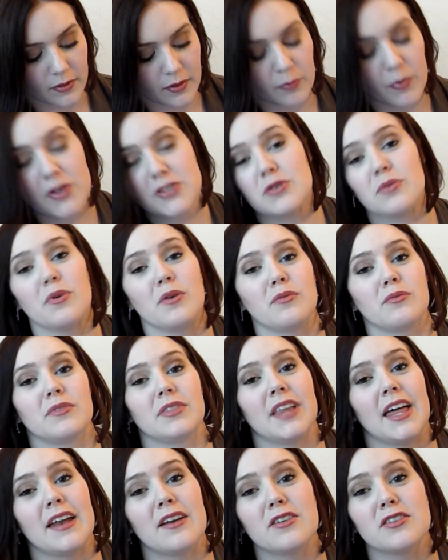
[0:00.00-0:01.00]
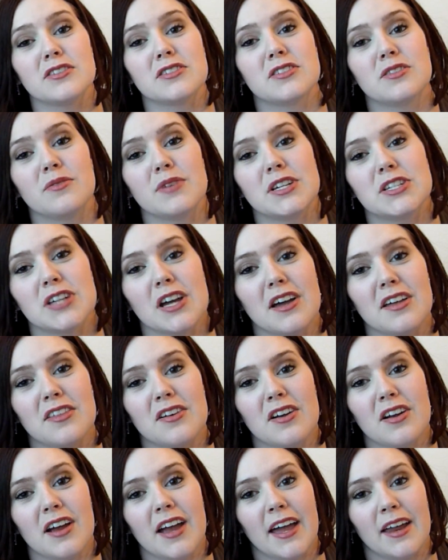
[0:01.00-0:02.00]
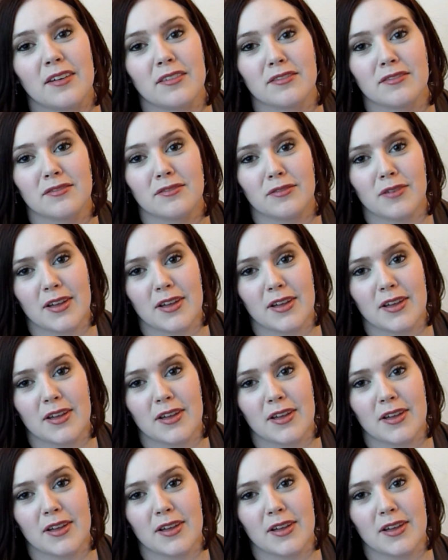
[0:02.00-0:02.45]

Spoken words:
We also wrote letters to each other and